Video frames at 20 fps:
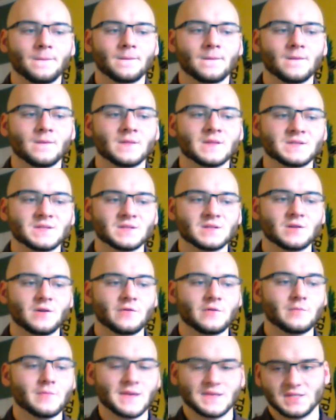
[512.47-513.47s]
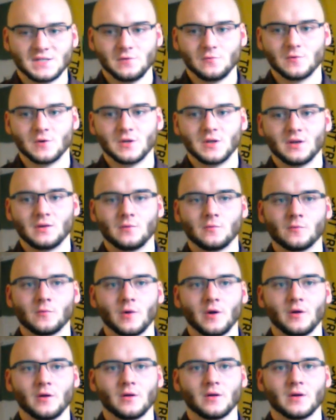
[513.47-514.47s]
this is another messy one
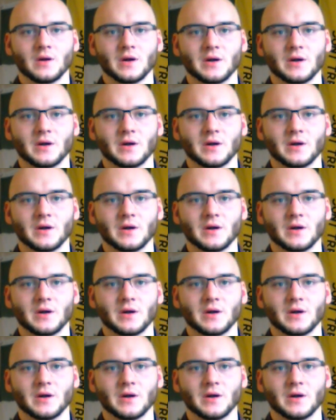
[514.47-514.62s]
where